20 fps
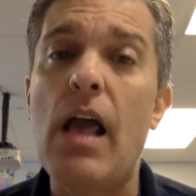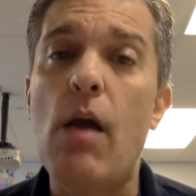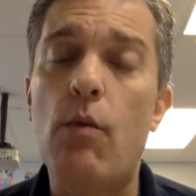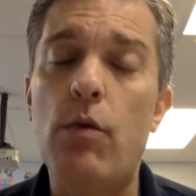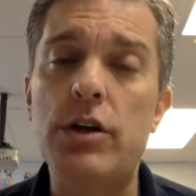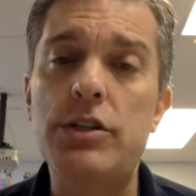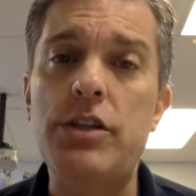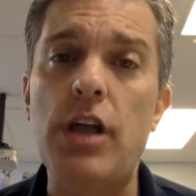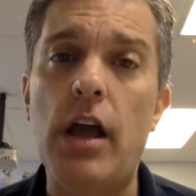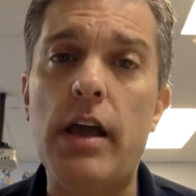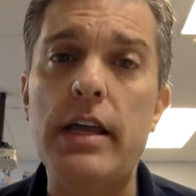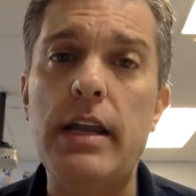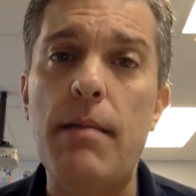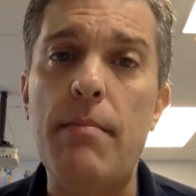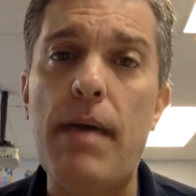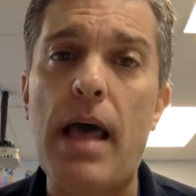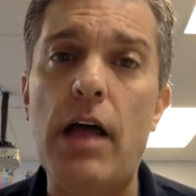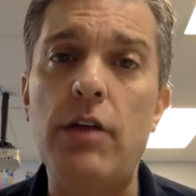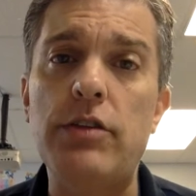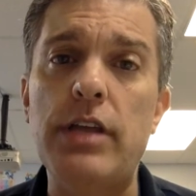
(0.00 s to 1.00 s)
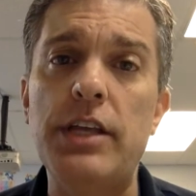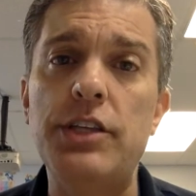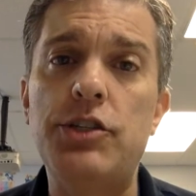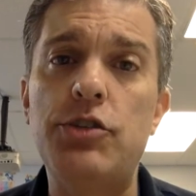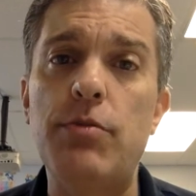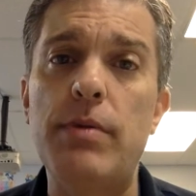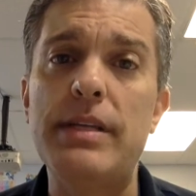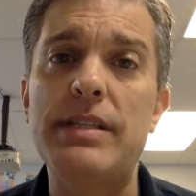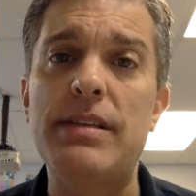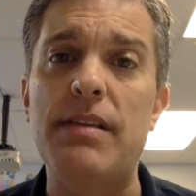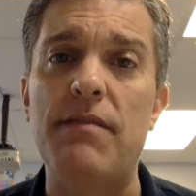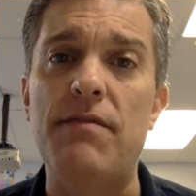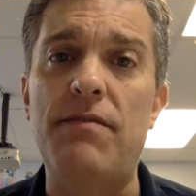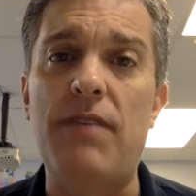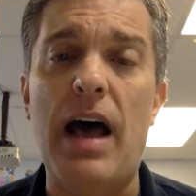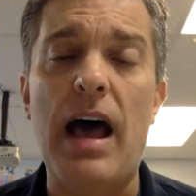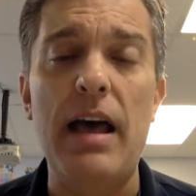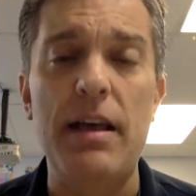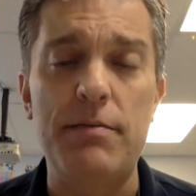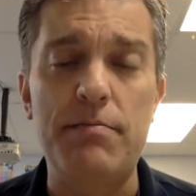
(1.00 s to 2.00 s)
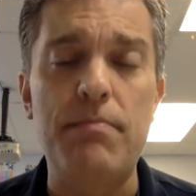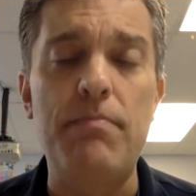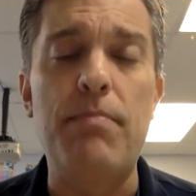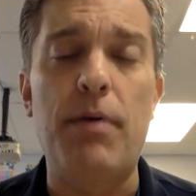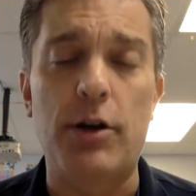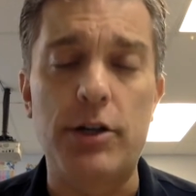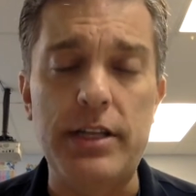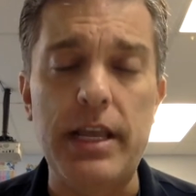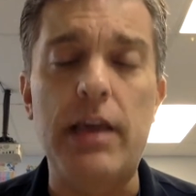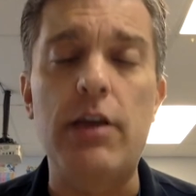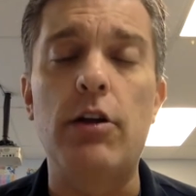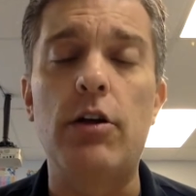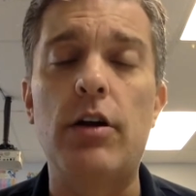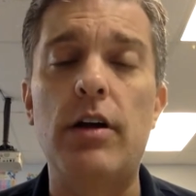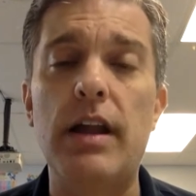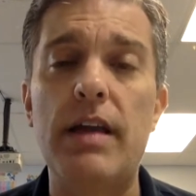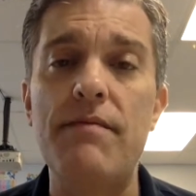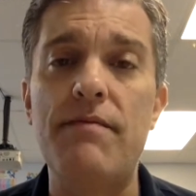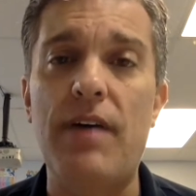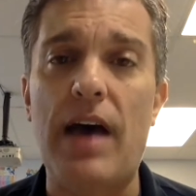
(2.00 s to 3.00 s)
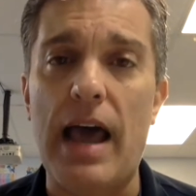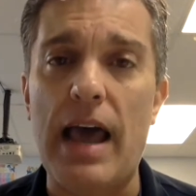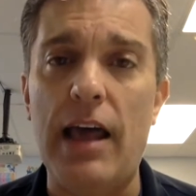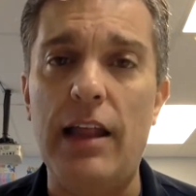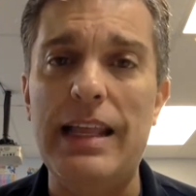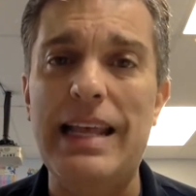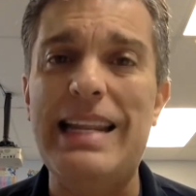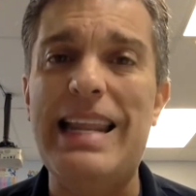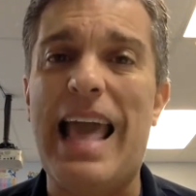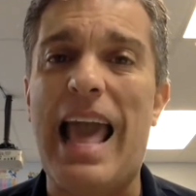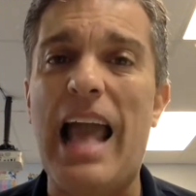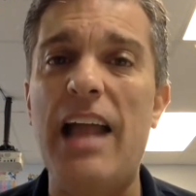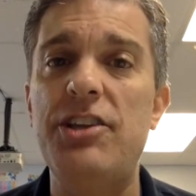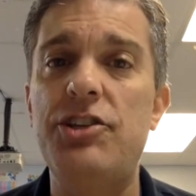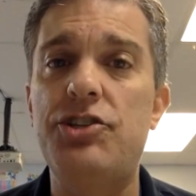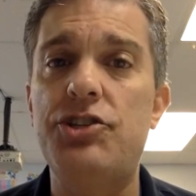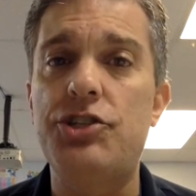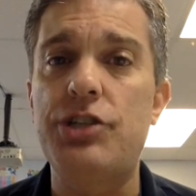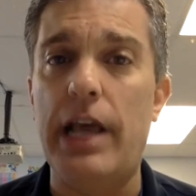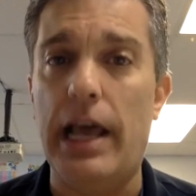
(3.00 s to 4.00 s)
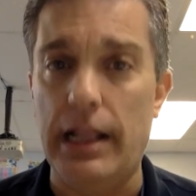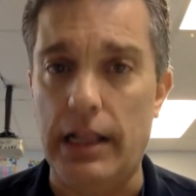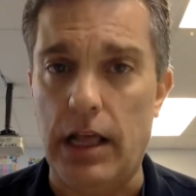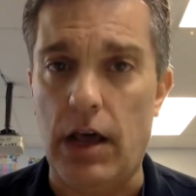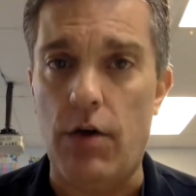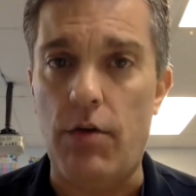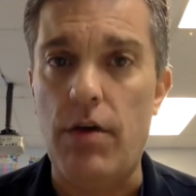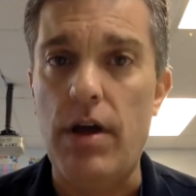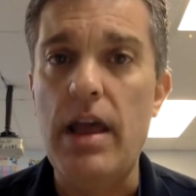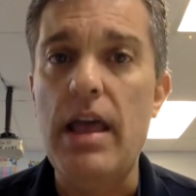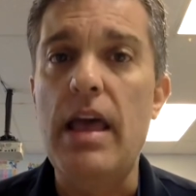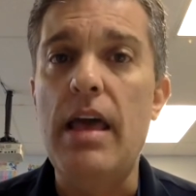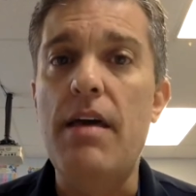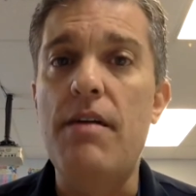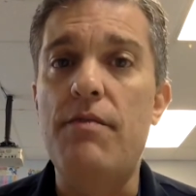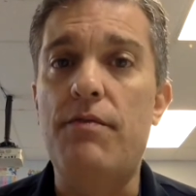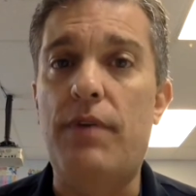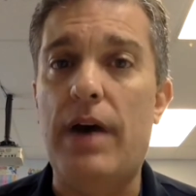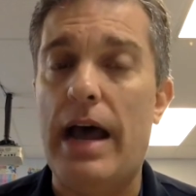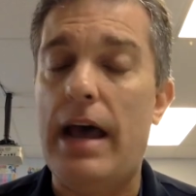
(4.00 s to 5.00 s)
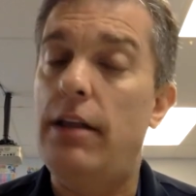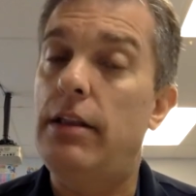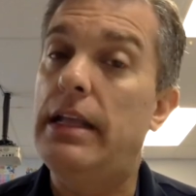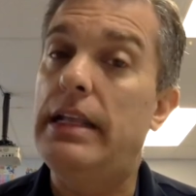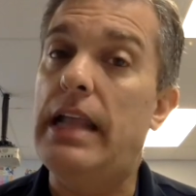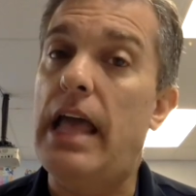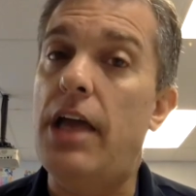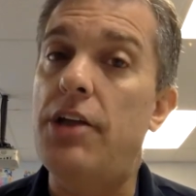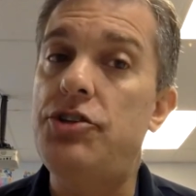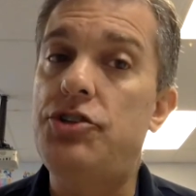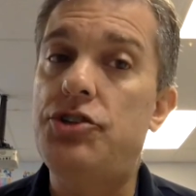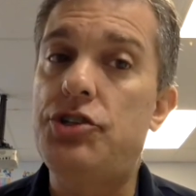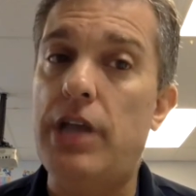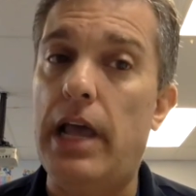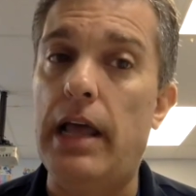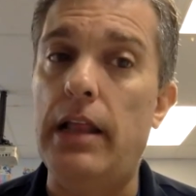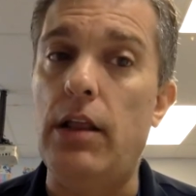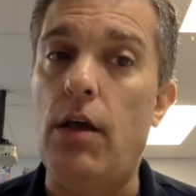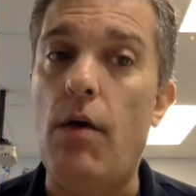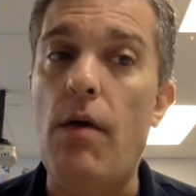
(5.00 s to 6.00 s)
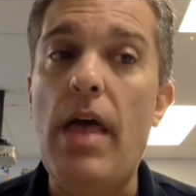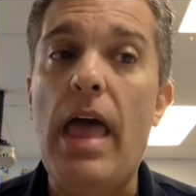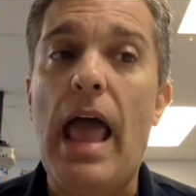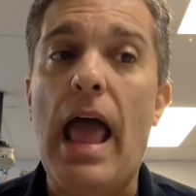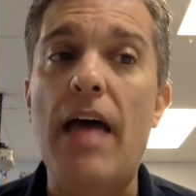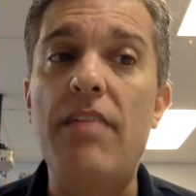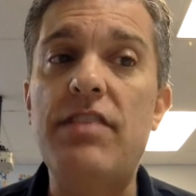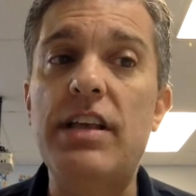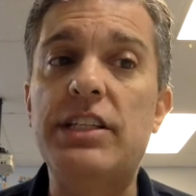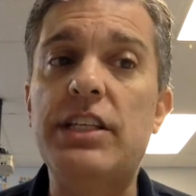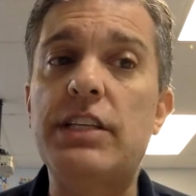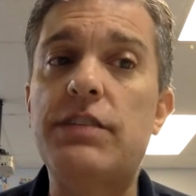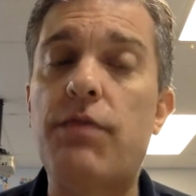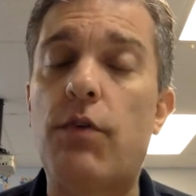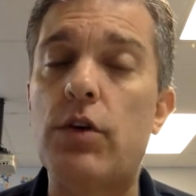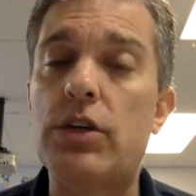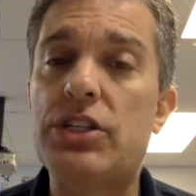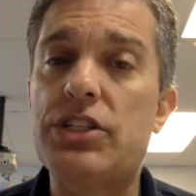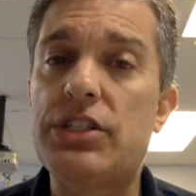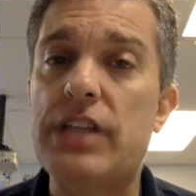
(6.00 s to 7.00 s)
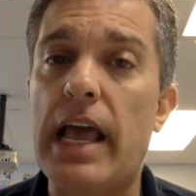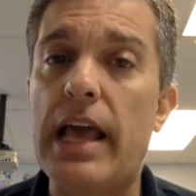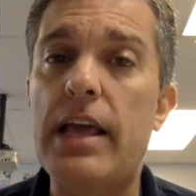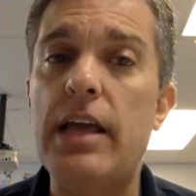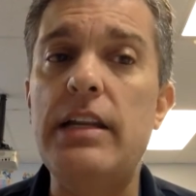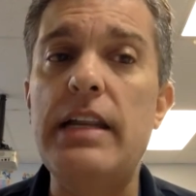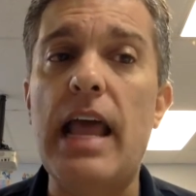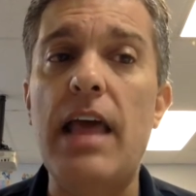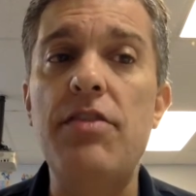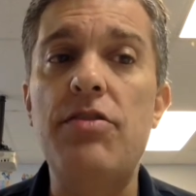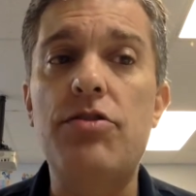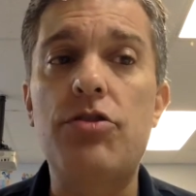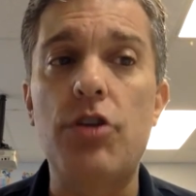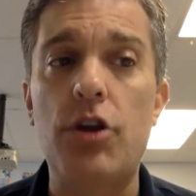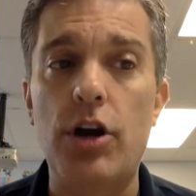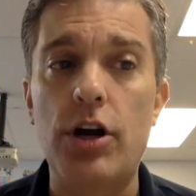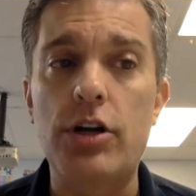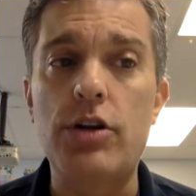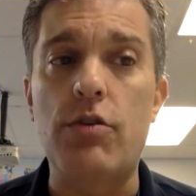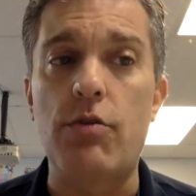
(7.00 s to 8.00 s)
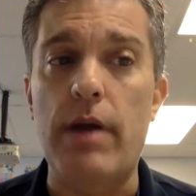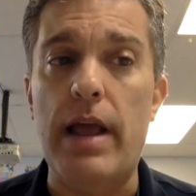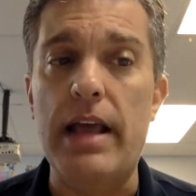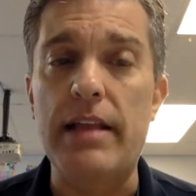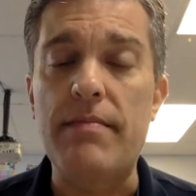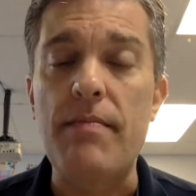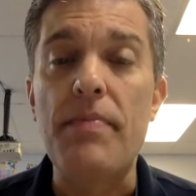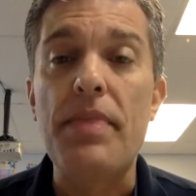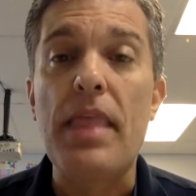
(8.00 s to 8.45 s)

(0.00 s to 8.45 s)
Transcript: We're talking about instruments, particularly violin and cello, and this is for second and third grade.